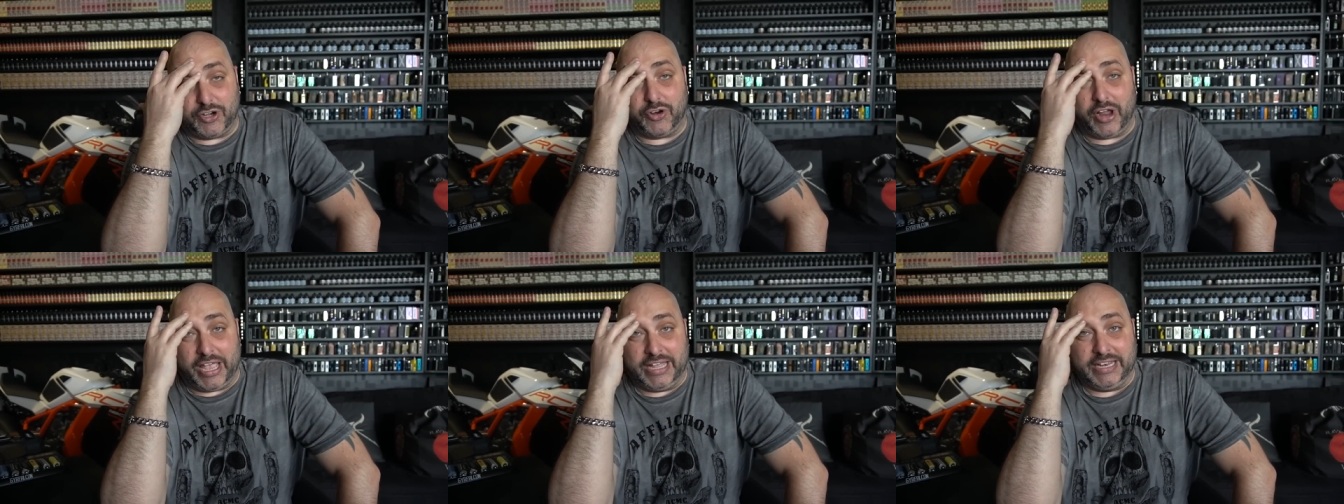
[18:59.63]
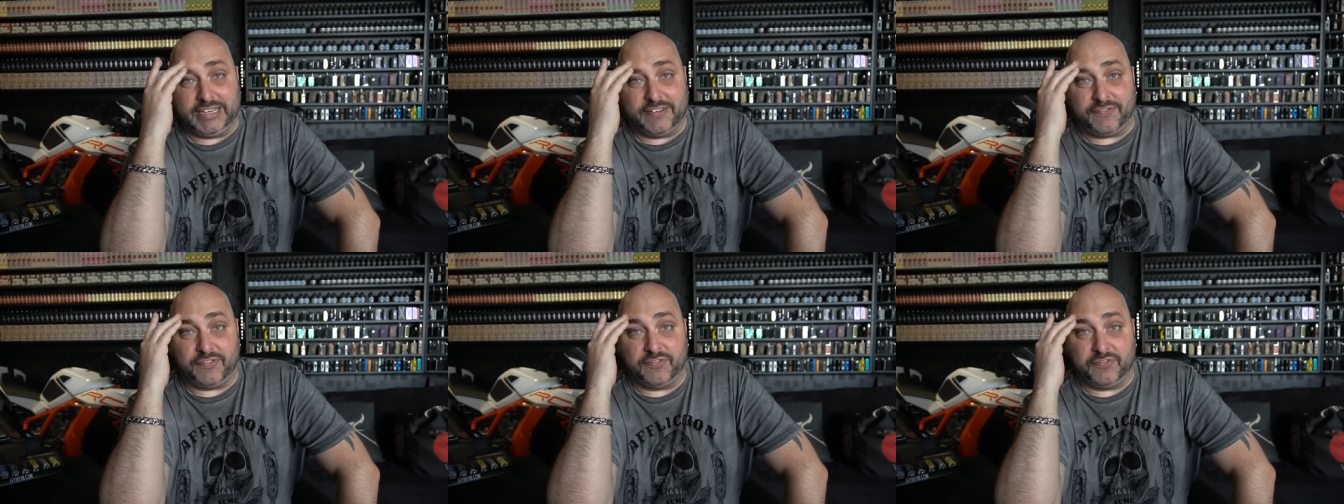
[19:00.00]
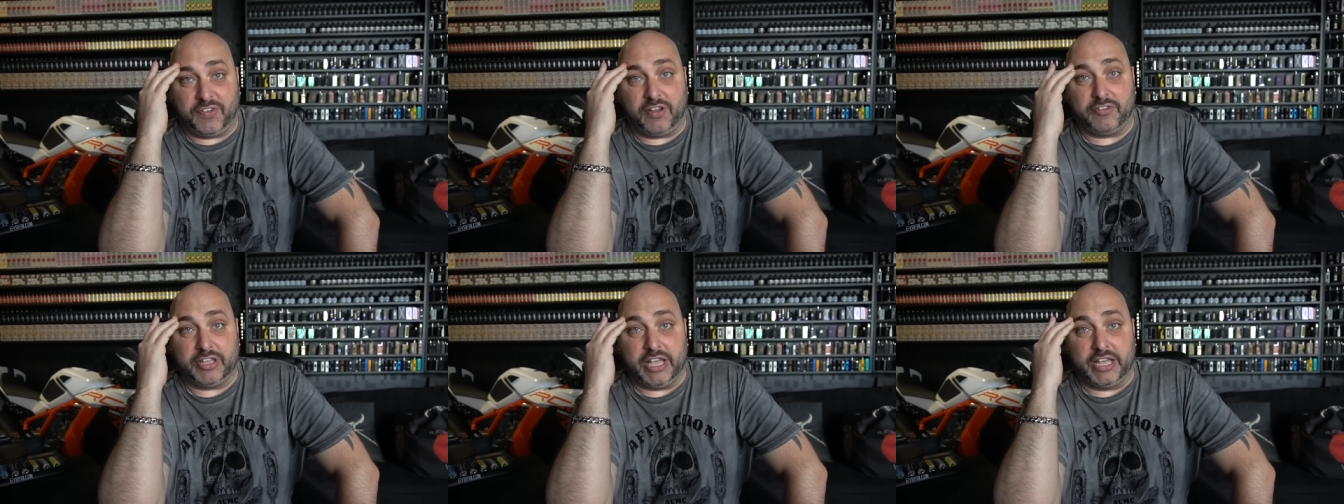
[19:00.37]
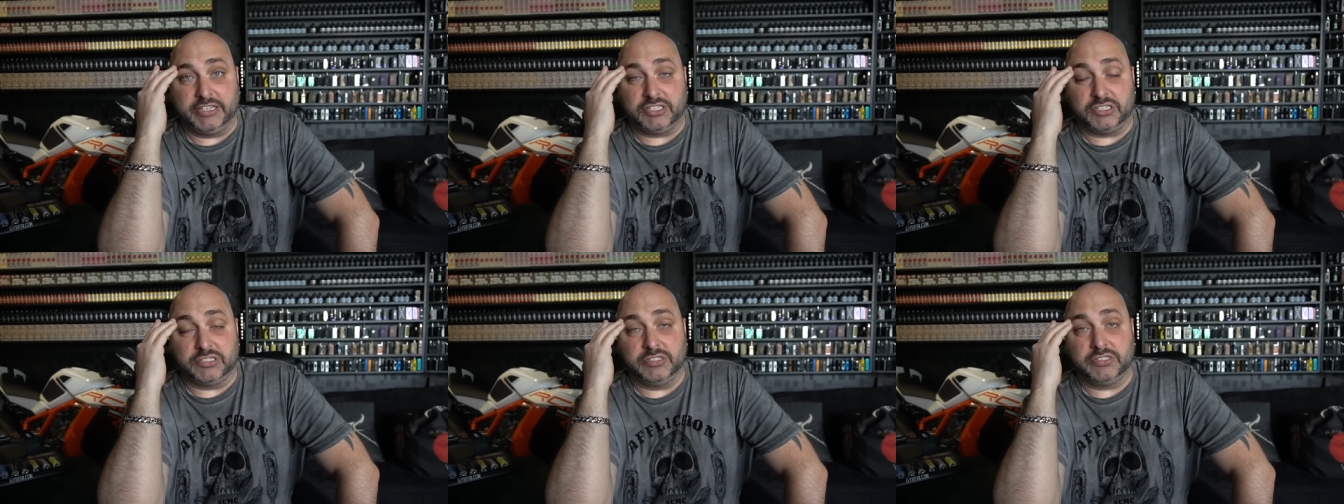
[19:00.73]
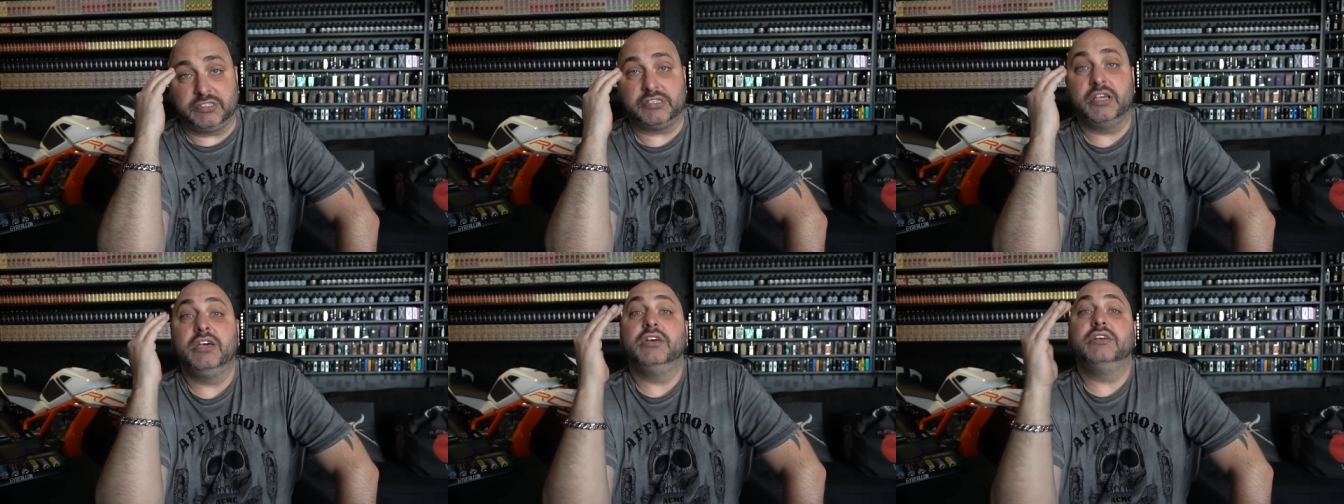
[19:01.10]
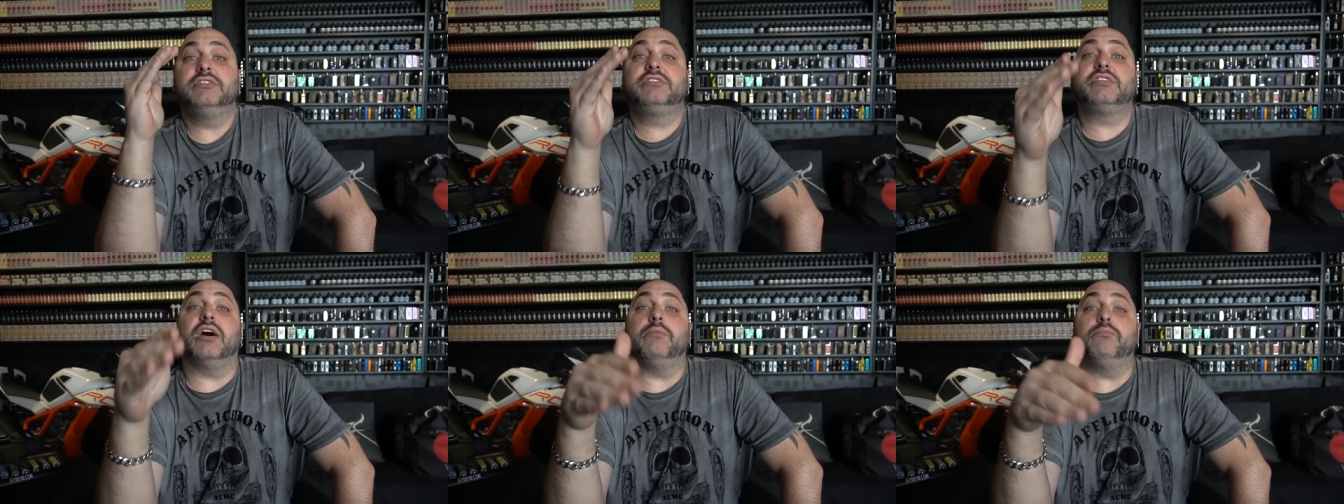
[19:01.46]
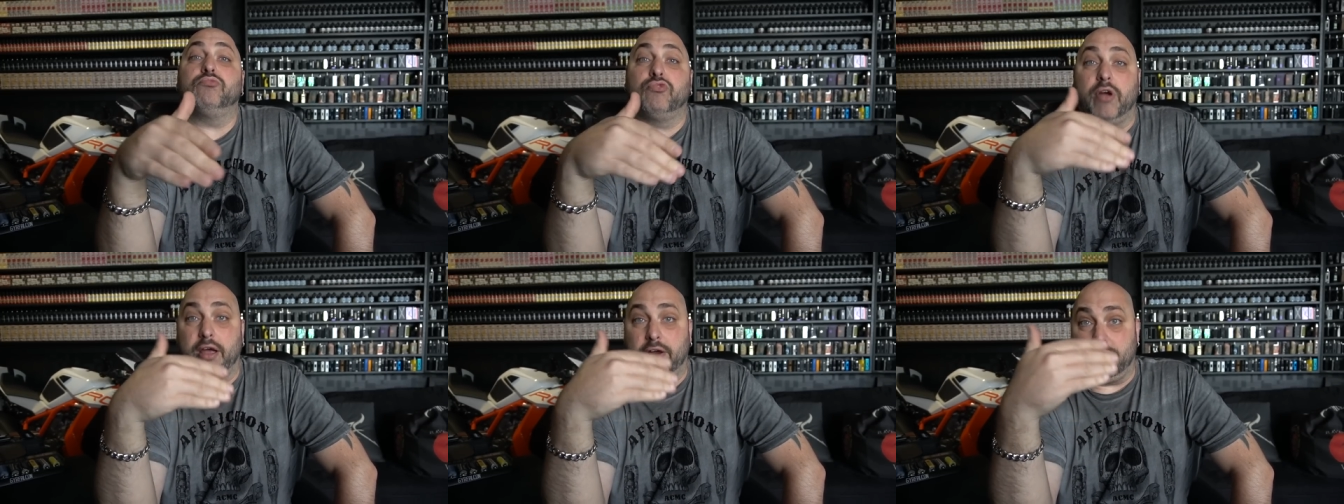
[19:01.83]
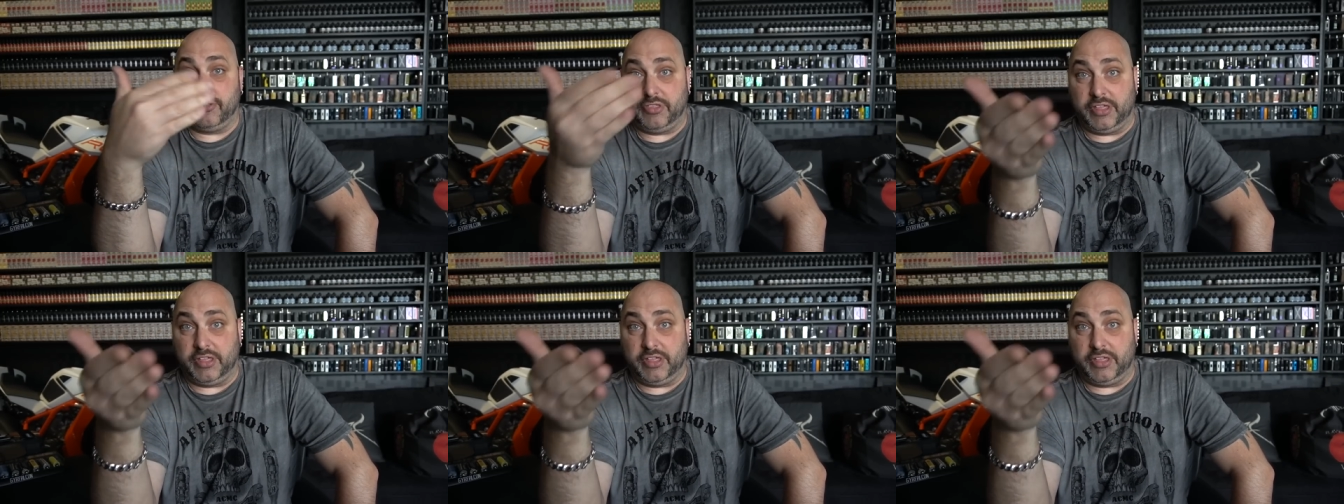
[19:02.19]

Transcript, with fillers: or eight different variations, some rarer